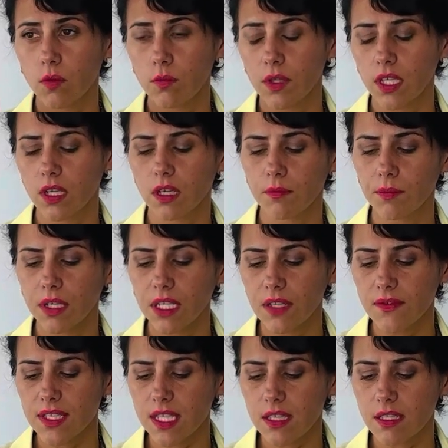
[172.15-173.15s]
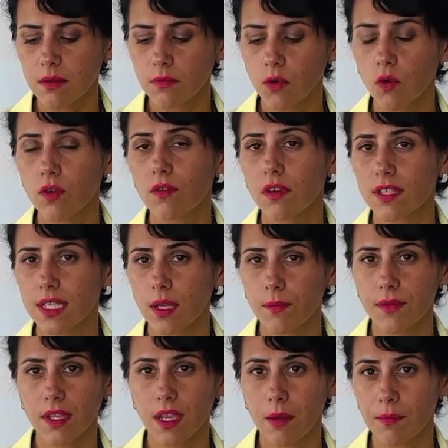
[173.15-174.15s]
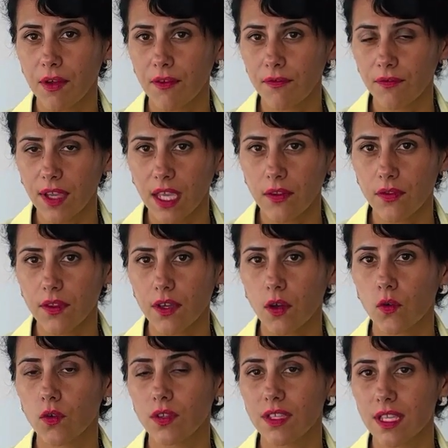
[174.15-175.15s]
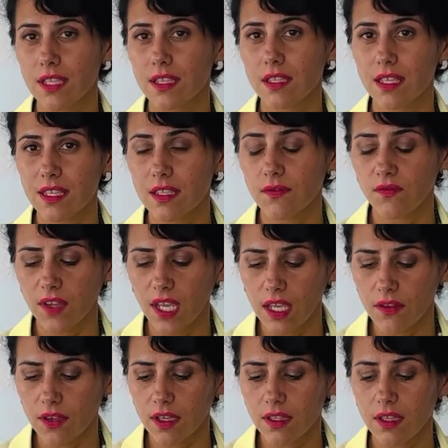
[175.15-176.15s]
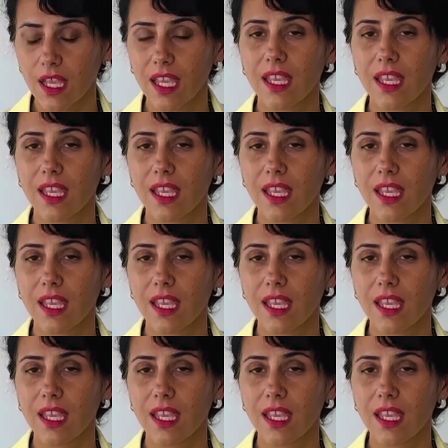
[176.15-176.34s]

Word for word: be here belief system or something about faith or this is faith that